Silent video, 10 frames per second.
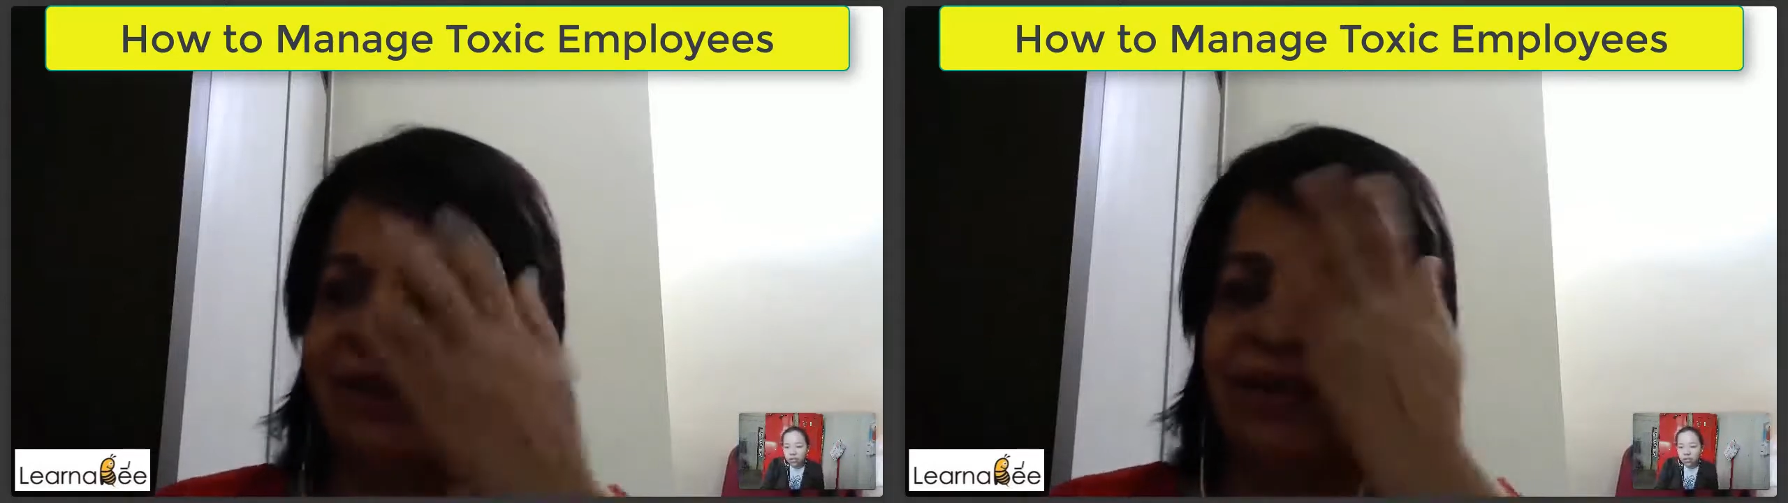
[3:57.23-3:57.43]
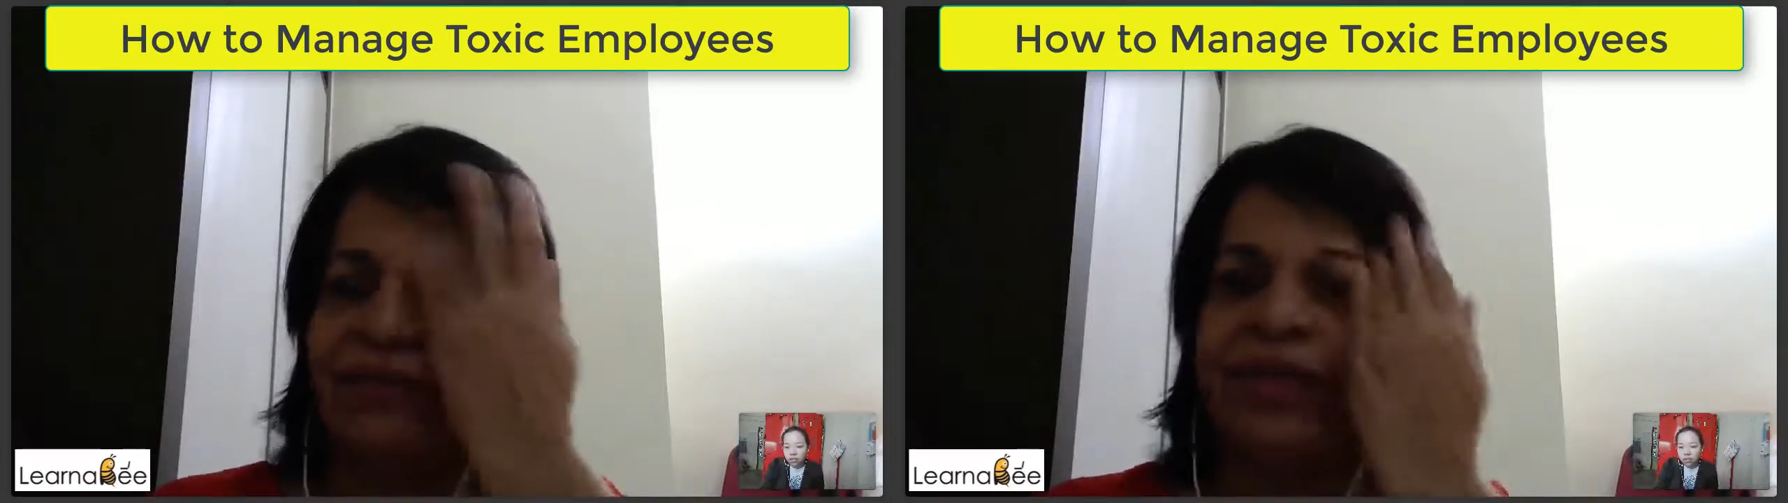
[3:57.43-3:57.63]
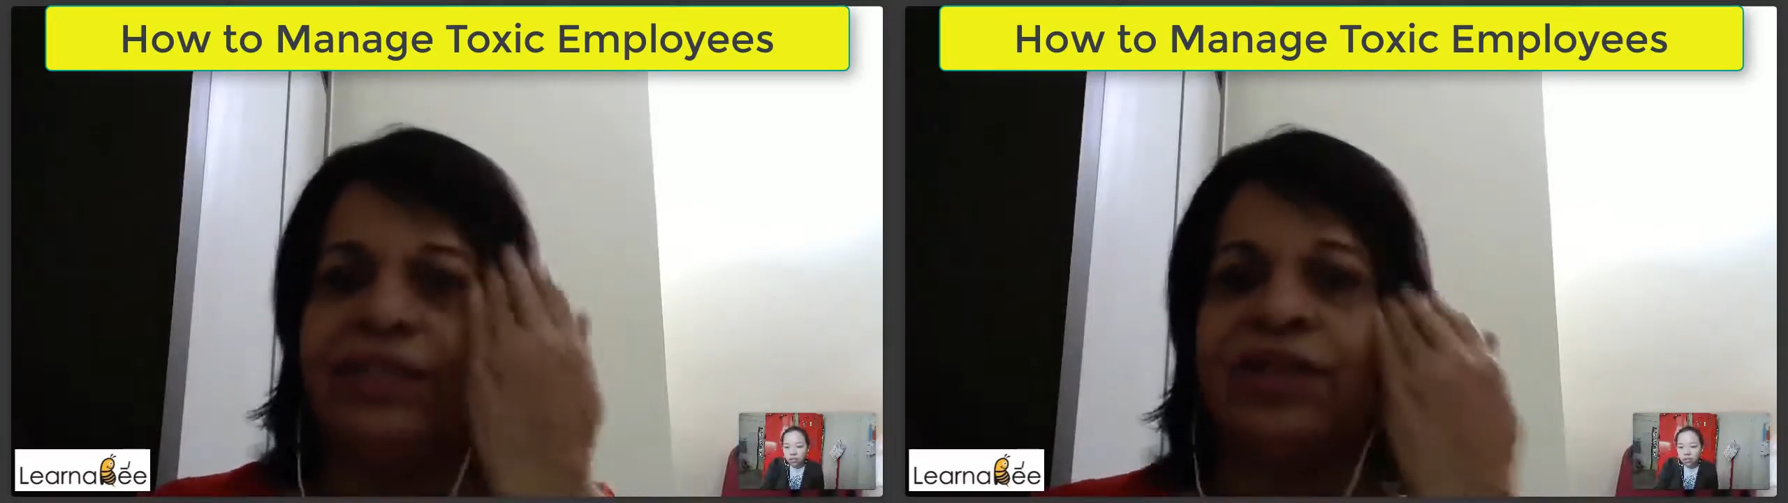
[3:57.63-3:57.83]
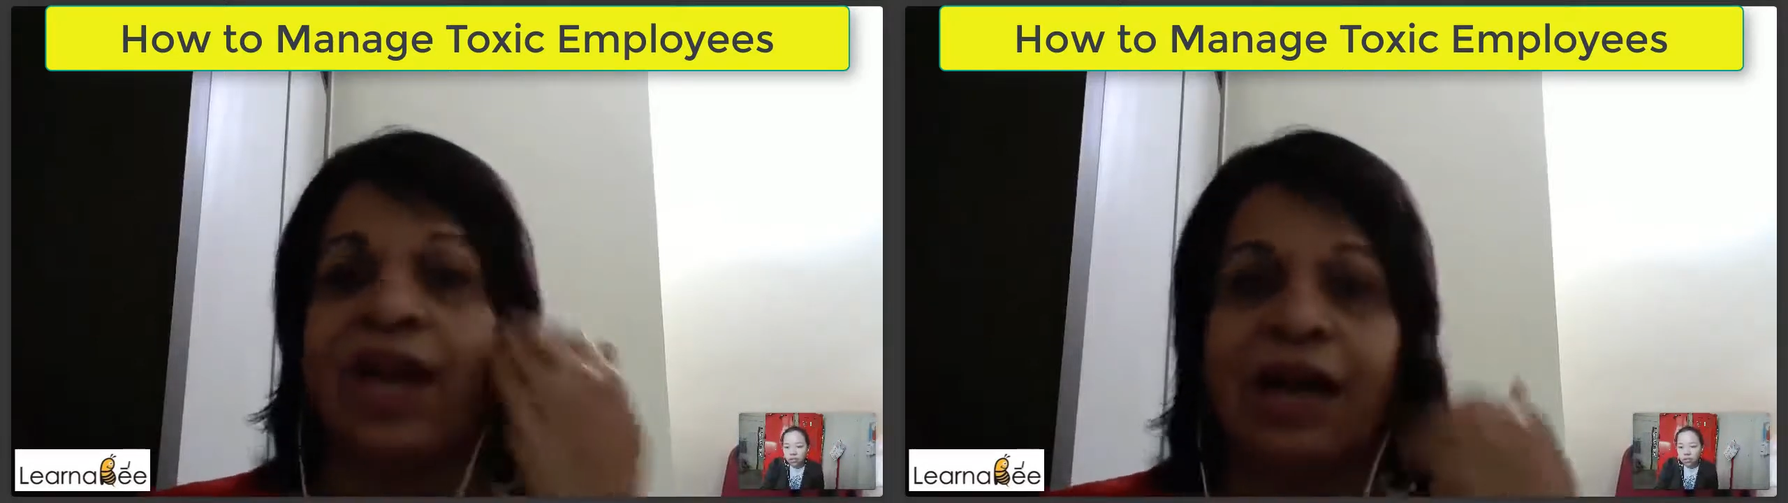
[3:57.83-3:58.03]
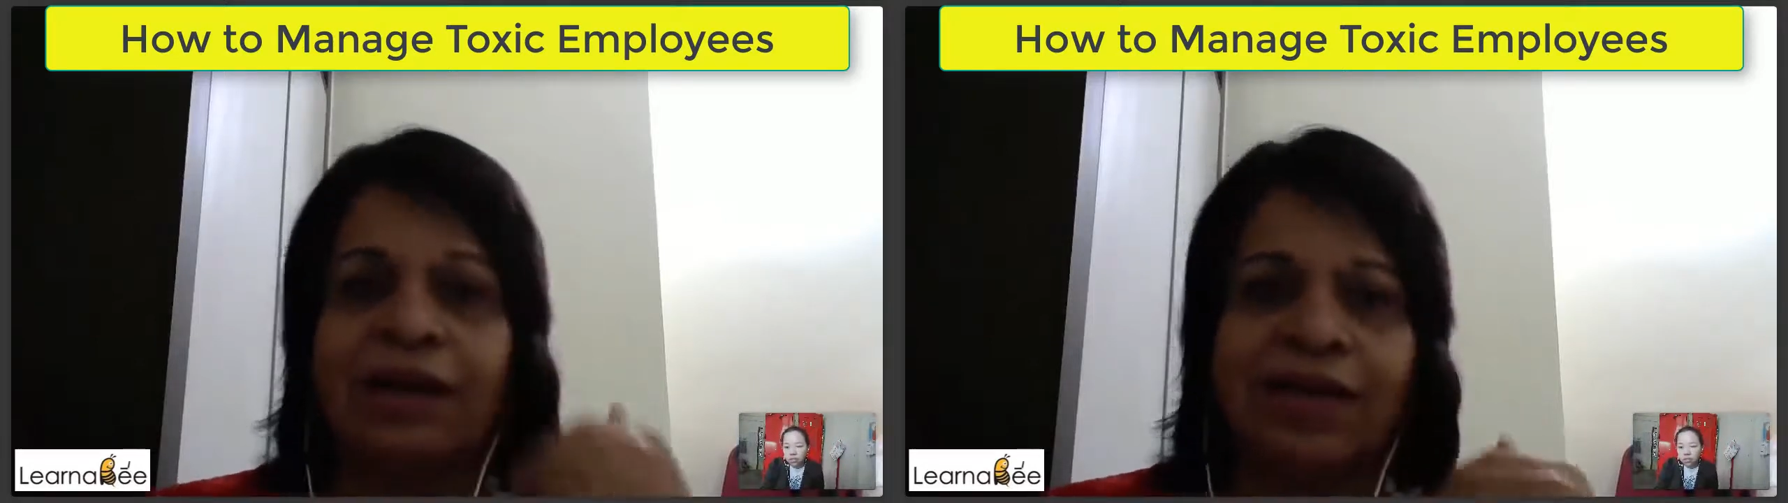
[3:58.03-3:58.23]
of
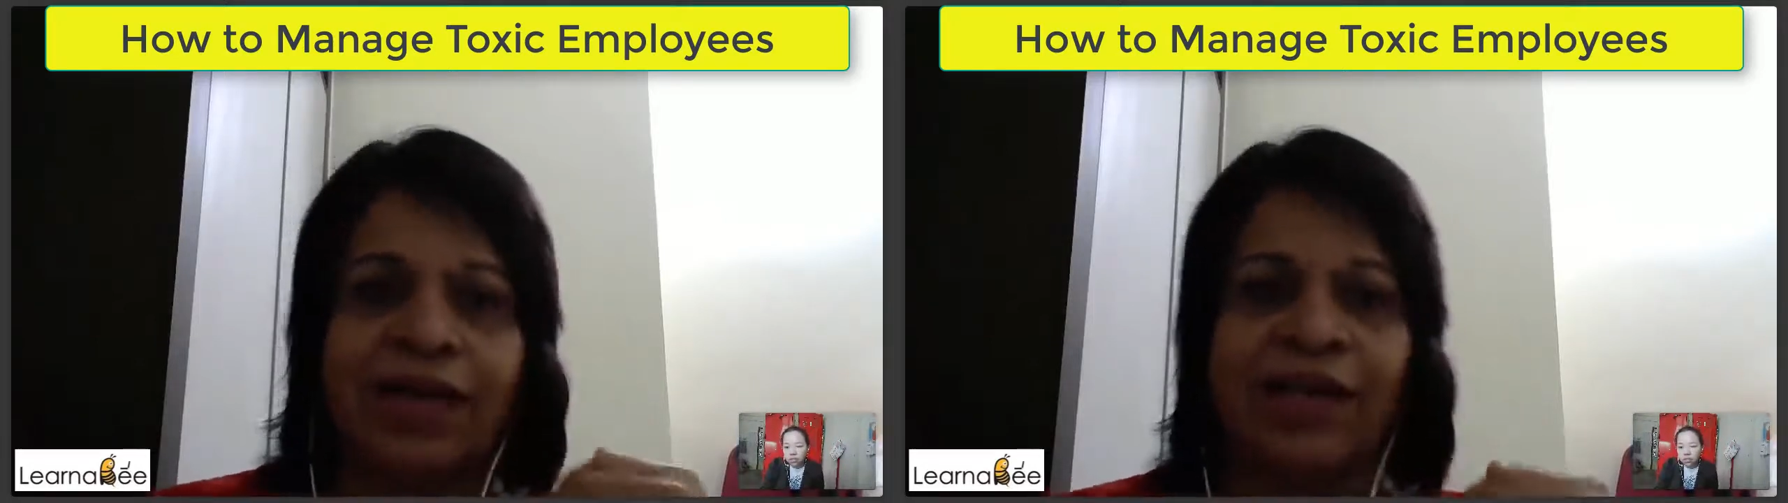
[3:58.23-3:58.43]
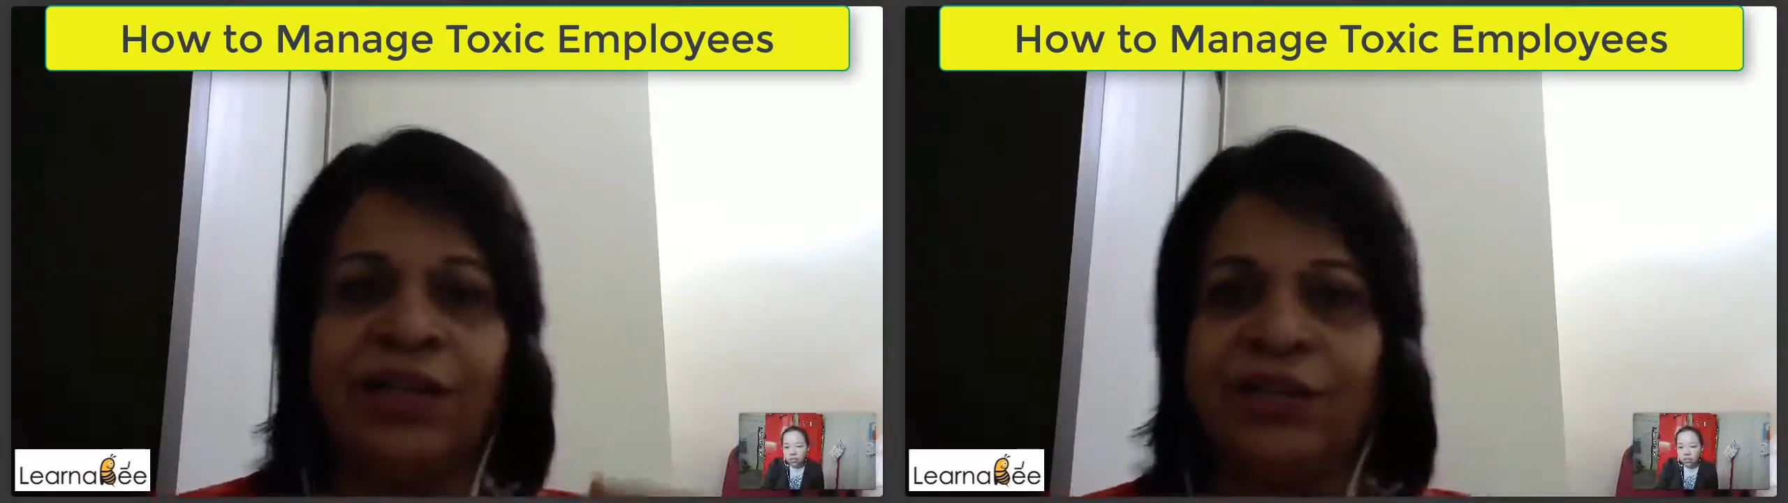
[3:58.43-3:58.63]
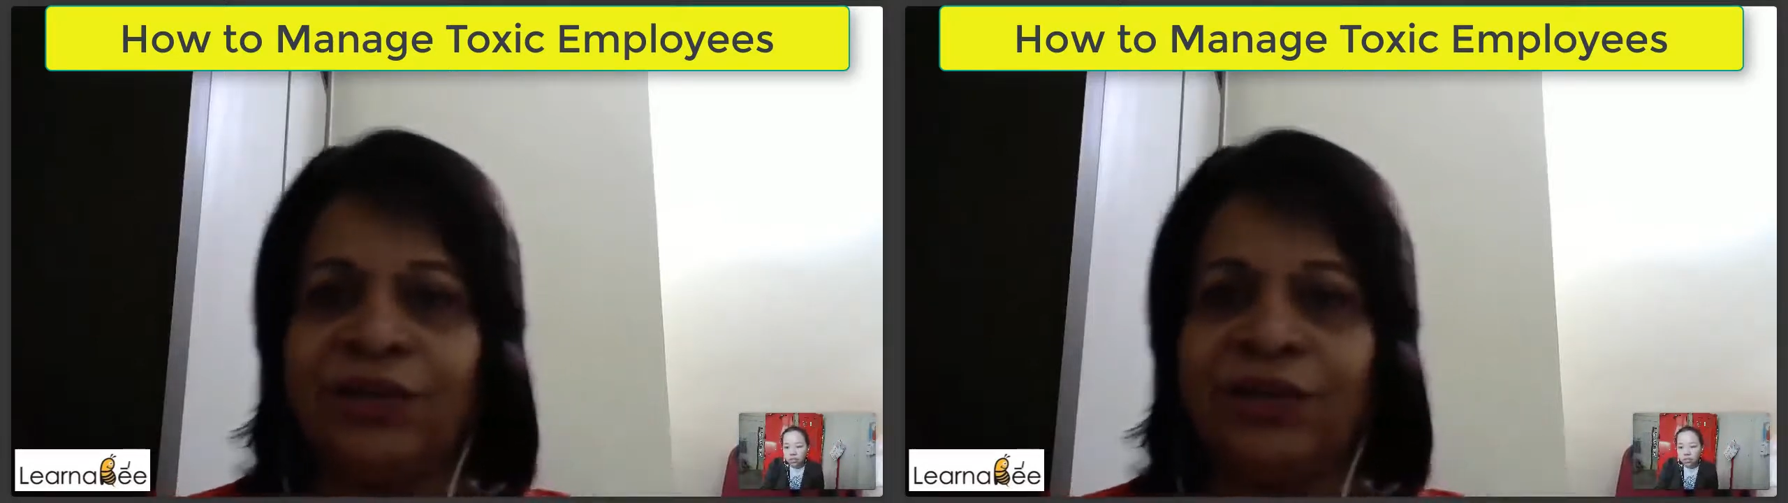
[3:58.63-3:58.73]
HR and